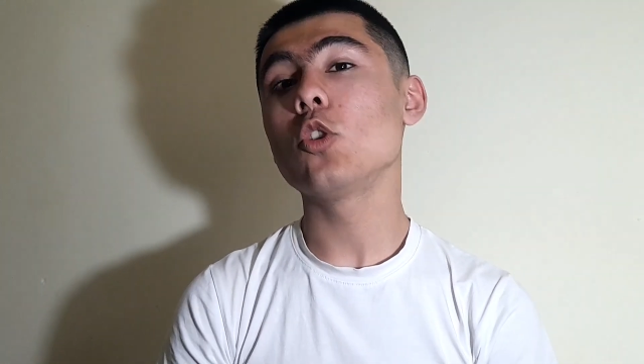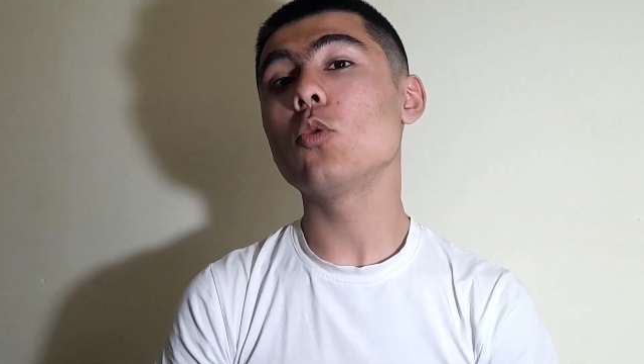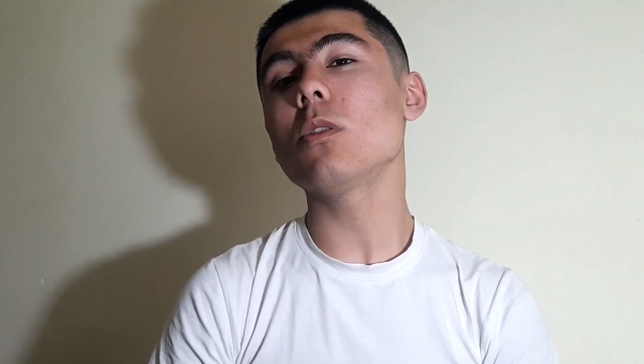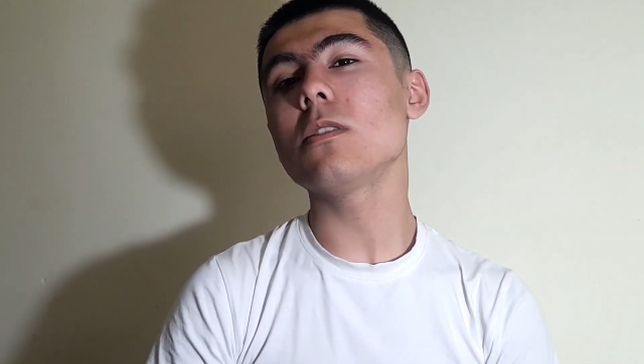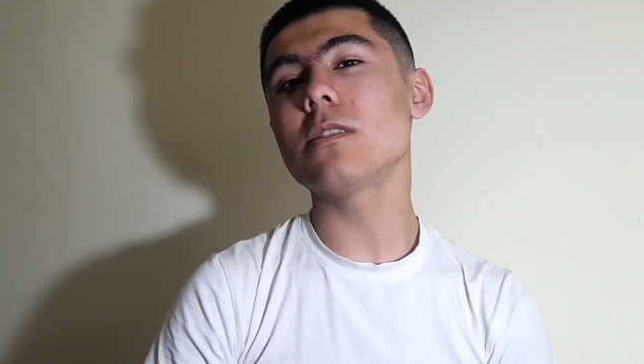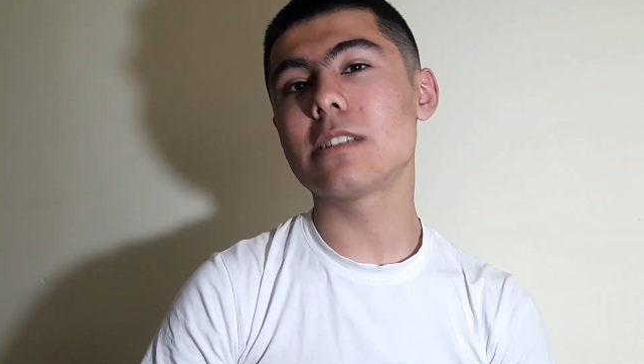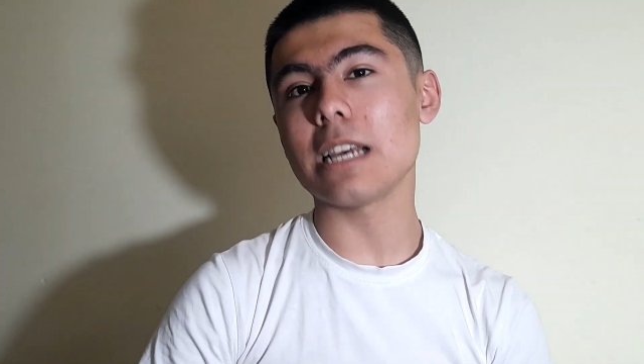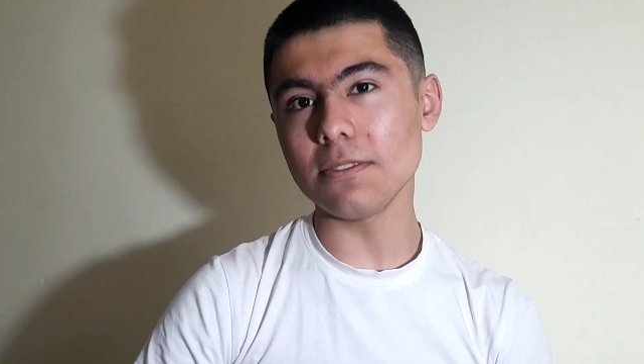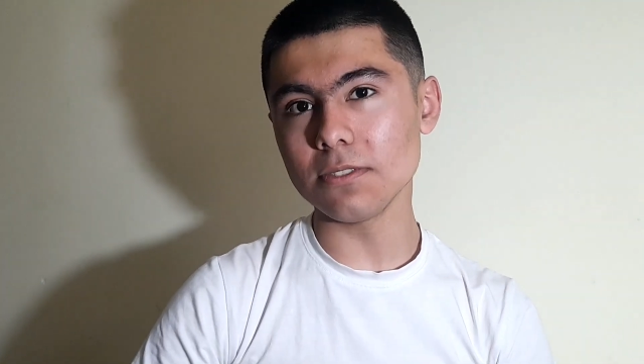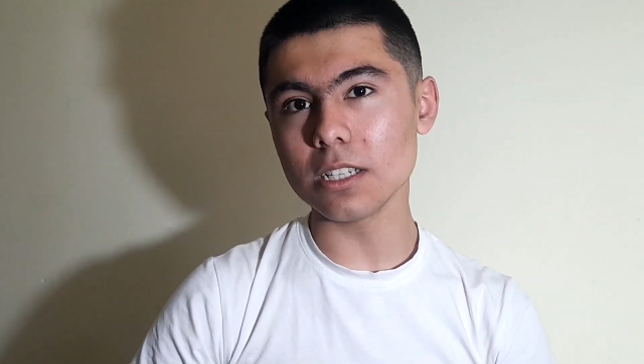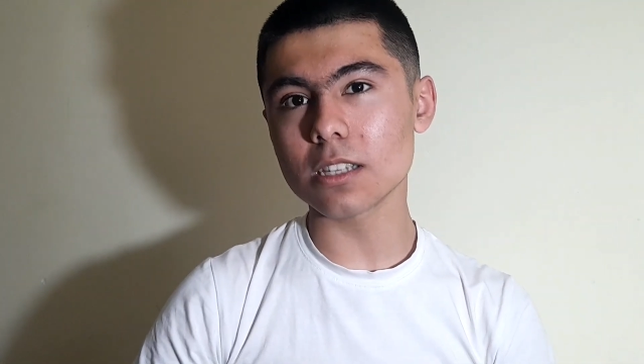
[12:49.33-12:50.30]
You will
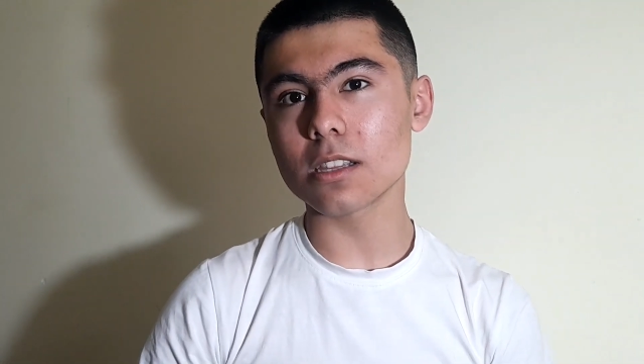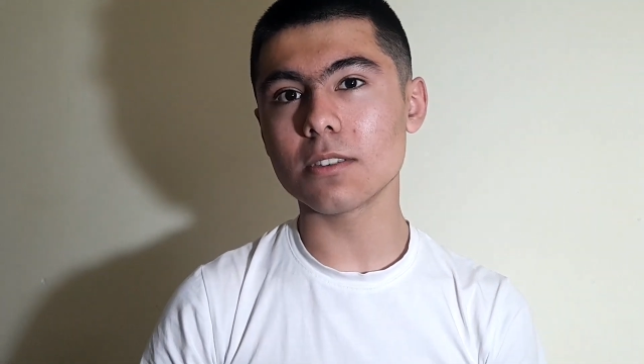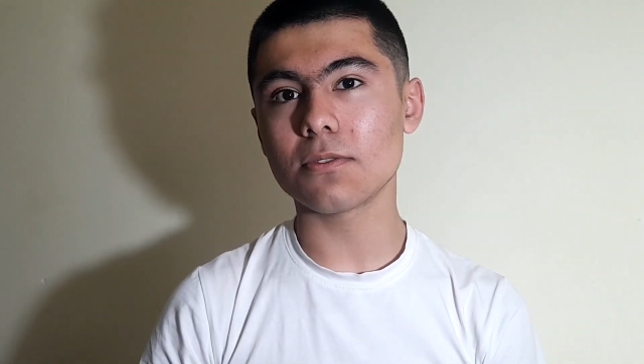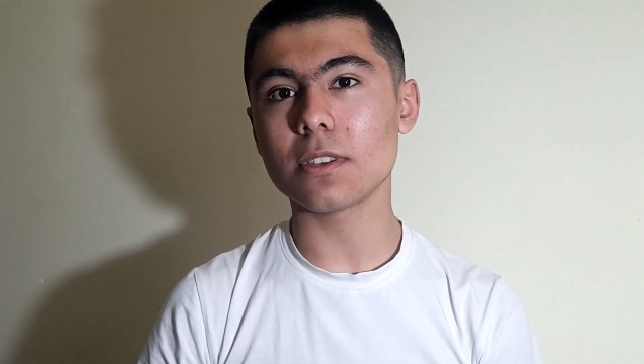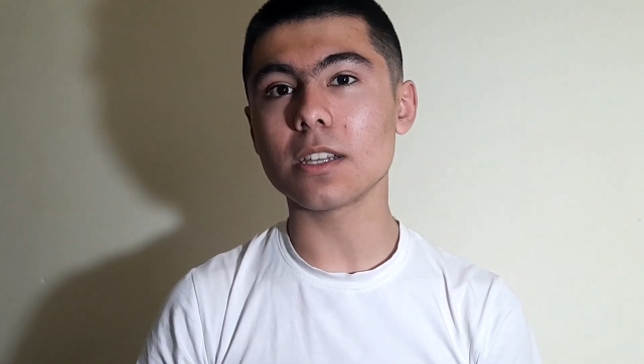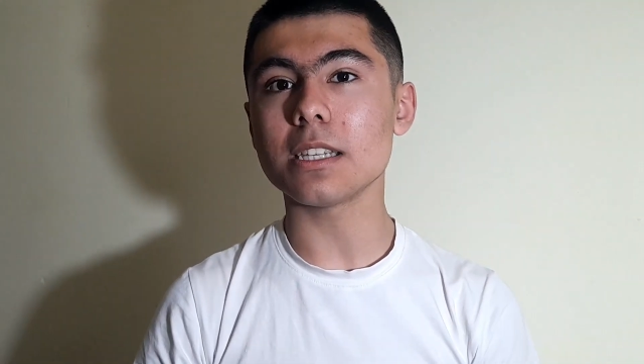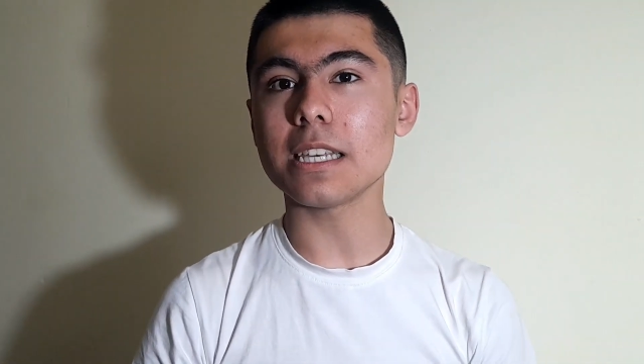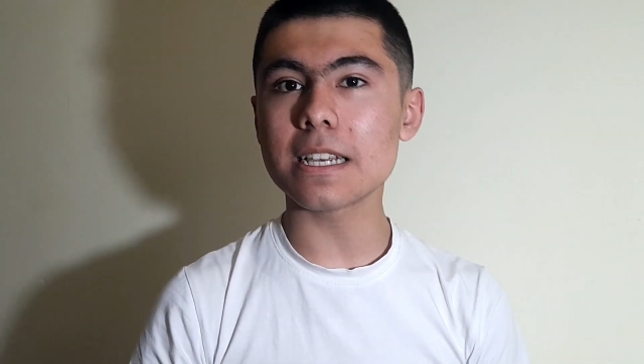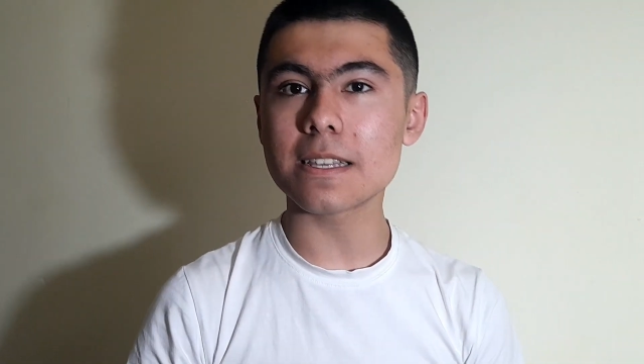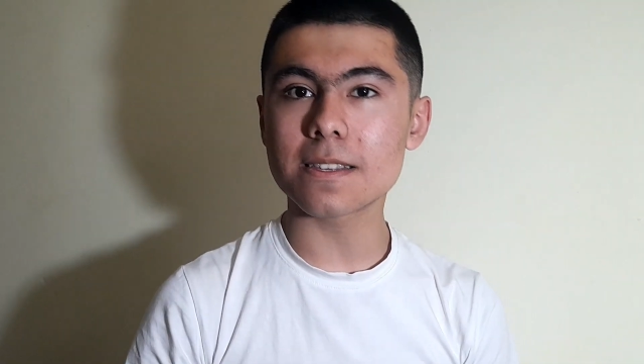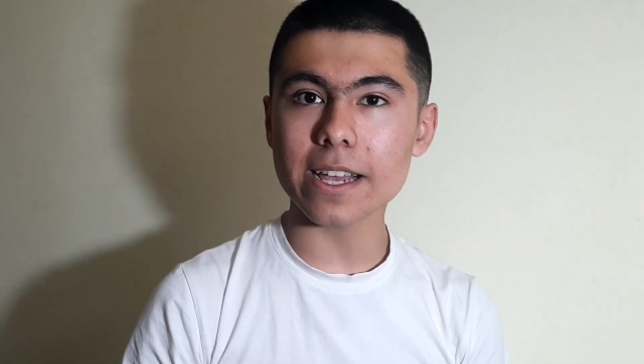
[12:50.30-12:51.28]
definitely feel
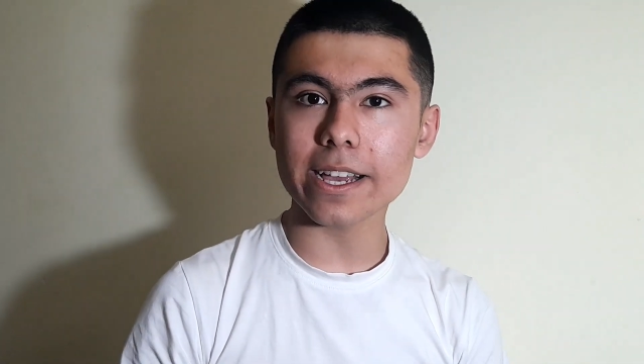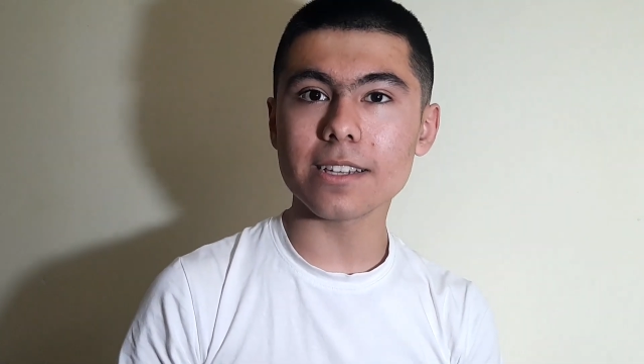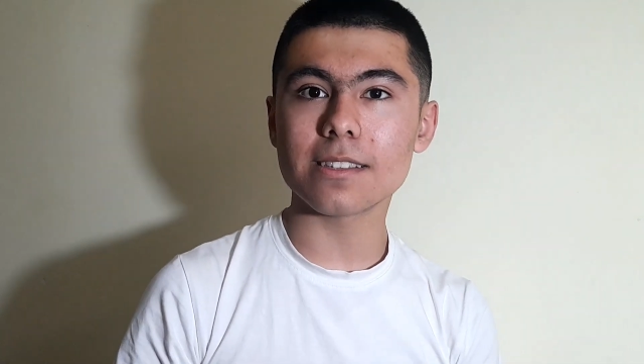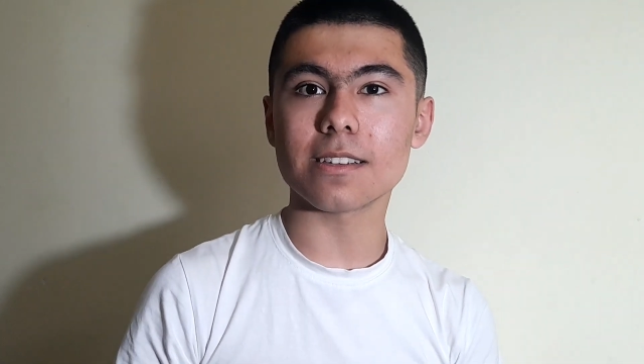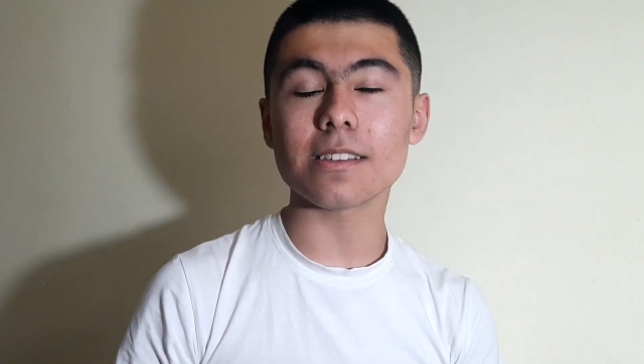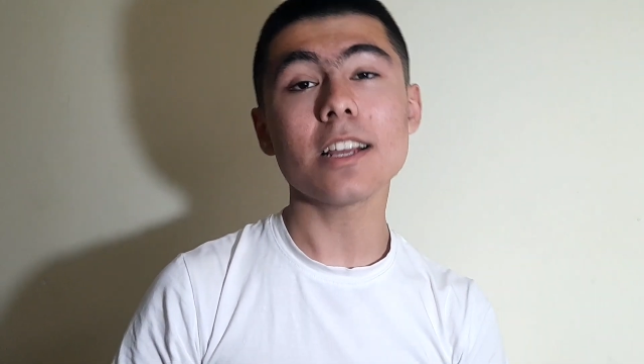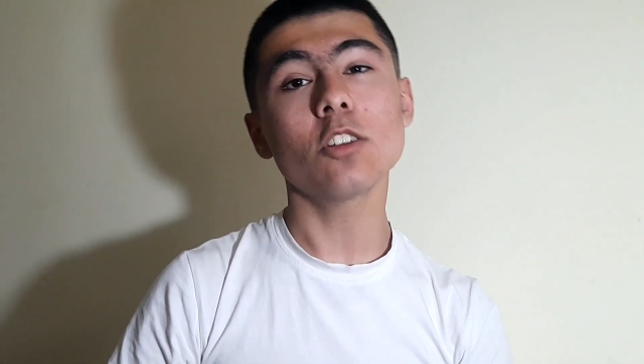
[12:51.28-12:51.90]
excited